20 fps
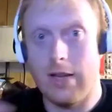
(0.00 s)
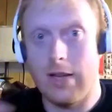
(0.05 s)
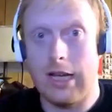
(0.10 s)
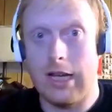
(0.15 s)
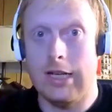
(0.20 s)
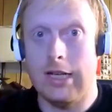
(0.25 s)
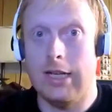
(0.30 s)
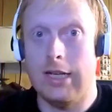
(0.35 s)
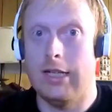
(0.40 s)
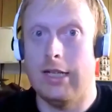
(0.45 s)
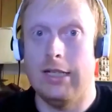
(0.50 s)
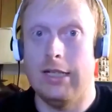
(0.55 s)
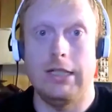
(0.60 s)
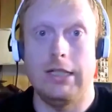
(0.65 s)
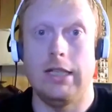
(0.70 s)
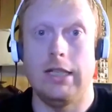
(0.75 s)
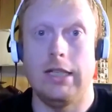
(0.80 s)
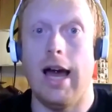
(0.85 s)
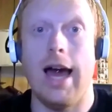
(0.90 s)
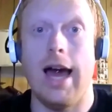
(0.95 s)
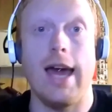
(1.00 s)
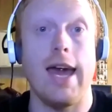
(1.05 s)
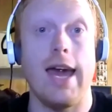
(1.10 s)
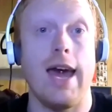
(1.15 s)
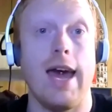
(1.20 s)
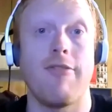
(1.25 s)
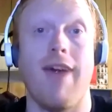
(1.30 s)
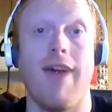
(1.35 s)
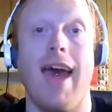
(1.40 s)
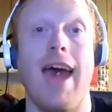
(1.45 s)
I
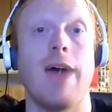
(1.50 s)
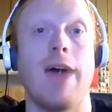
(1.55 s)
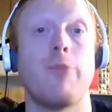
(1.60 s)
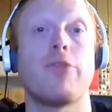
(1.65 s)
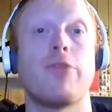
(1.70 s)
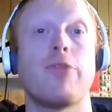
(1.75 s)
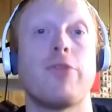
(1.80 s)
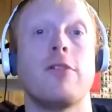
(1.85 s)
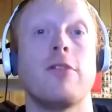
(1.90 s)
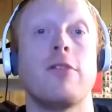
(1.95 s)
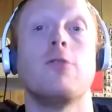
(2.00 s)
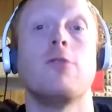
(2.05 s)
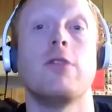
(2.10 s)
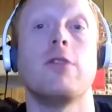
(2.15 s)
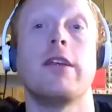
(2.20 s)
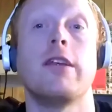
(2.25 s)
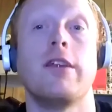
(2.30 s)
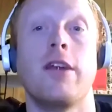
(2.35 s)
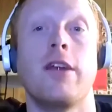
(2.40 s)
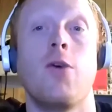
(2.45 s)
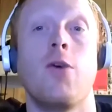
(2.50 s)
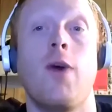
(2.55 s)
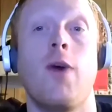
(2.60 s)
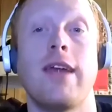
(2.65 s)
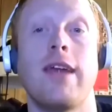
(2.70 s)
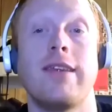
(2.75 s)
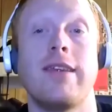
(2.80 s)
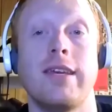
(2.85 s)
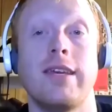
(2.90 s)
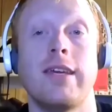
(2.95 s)
have absolutely no
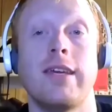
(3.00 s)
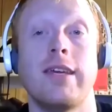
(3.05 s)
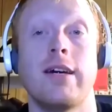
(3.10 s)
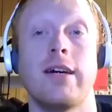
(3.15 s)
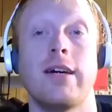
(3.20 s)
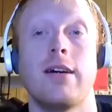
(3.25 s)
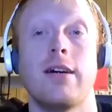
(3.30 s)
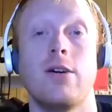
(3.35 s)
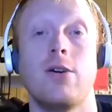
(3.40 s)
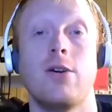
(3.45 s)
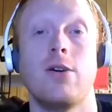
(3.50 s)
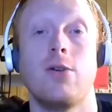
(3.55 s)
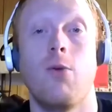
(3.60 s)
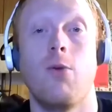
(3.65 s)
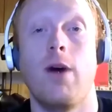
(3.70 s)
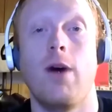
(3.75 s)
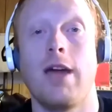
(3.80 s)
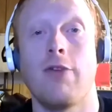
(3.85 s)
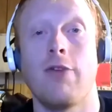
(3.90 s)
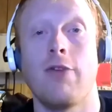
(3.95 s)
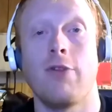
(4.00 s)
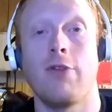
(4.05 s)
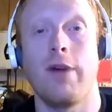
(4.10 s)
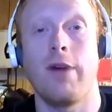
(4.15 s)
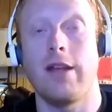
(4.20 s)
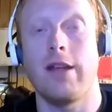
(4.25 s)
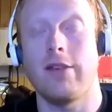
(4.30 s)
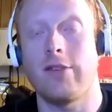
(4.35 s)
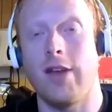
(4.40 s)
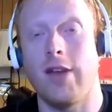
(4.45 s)
idea why
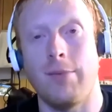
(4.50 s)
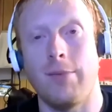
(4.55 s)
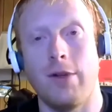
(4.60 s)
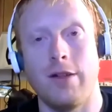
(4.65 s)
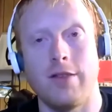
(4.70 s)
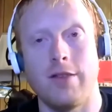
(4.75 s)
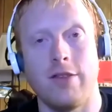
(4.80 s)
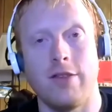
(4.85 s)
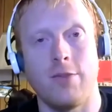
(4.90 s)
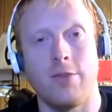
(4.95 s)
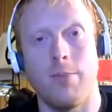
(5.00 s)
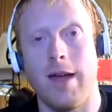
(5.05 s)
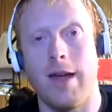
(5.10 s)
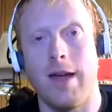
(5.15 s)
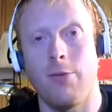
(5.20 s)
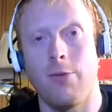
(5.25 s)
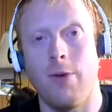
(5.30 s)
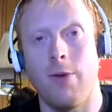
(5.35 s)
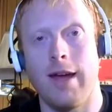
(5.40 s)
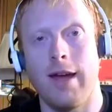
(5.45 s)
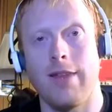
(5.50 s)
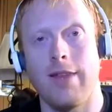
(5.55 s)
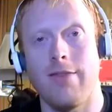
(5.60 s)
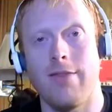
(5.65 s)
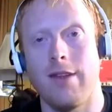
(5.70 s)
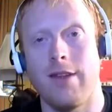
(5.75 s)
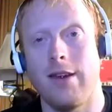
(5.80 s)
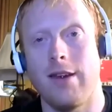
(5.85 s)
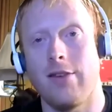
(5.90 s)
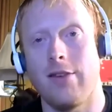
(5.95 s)
everybody has hopped on this
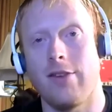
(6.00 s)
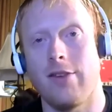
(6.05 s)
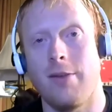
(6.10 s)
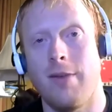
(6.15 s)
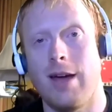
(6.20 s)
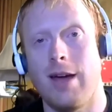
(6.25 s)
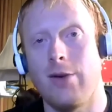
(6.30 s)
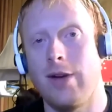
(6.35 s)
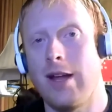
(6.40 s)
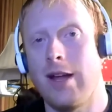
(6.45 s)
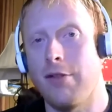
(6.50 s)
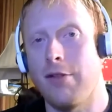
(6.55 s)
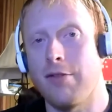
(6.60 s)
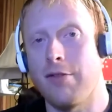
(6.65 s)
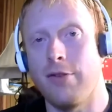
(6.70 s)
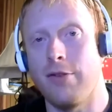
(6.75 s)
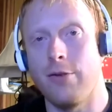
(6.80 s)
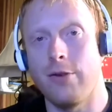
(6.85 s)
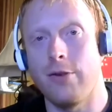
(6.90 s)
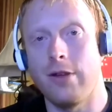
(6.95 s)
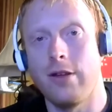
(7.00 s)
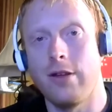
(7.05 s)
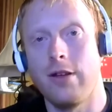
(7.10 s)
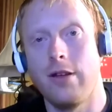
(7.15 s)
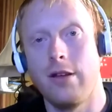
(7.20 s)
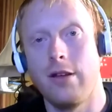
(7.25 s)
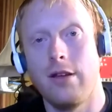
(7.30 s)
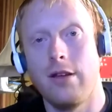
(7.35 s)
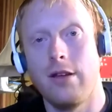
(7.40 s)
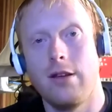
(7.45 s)
bandwagon that it is somehow a health food.
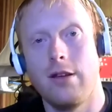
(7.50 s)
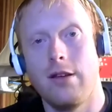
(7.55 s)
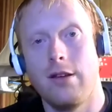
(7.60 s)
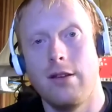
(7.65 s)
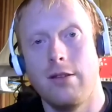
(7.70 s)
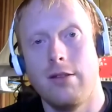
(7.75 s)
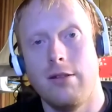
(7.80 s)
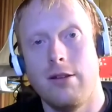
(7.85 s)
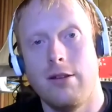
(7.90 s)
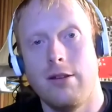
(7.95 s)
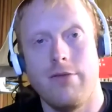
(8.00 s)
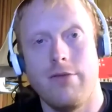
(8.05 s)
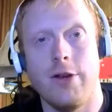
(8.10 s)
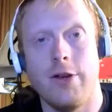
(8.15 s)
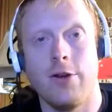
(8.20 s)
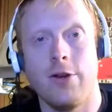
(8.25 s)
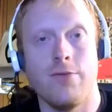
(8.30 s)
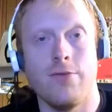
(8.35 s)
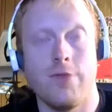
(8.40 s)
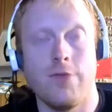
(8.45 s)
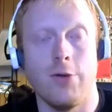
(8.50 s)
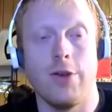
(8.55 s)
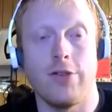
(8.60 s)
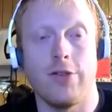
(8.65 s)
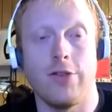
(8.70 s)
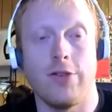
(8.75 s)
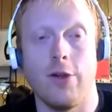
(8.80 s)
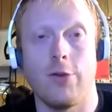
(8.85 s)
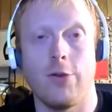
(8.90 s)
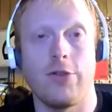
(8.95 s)
There
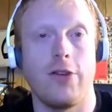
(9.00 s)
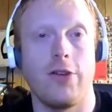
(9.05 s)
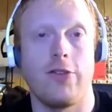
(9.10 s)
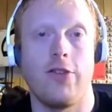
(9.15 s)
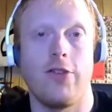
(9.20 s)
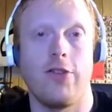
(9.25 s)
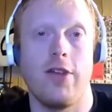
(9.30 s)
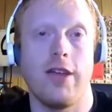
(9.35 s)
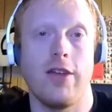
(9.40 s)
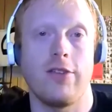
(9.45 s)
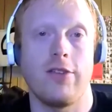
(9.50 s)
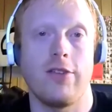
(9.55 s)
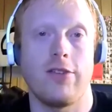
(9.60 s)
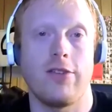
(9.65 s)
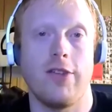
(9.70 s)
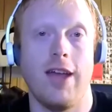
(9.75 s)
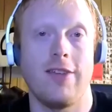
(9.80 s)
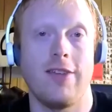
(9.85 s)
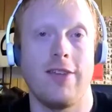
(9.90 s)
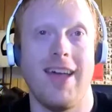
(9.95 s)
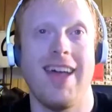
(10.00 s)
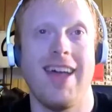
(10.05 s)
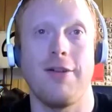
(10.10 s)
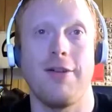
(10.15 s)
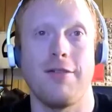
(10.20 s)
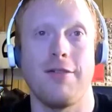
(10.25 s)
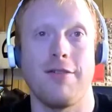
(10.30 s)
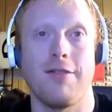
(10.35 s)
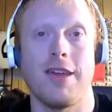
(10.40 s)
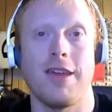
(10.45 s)
is no such thing as a
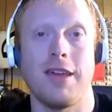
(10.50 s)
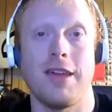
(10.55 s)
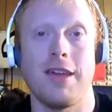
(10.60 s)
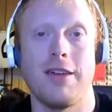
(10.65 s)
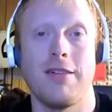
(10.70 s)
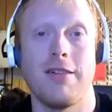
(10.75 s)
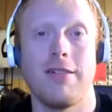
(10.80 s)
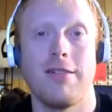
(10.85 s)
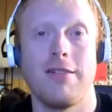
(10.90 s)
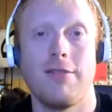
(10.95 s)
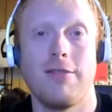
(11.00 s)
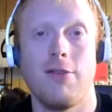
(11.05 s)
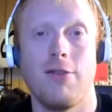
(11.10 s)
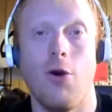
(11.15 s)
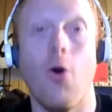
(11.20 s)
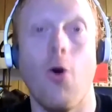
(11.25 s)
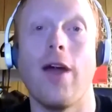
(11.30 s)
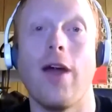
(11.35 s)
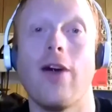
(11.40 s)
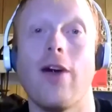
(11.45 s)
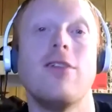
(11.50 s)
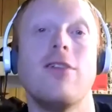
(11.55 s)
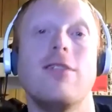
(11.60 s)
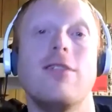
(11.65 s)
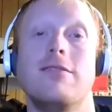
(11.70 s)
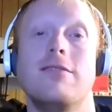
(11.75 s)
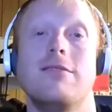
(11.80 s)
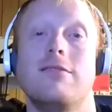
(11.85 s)
healthy oil.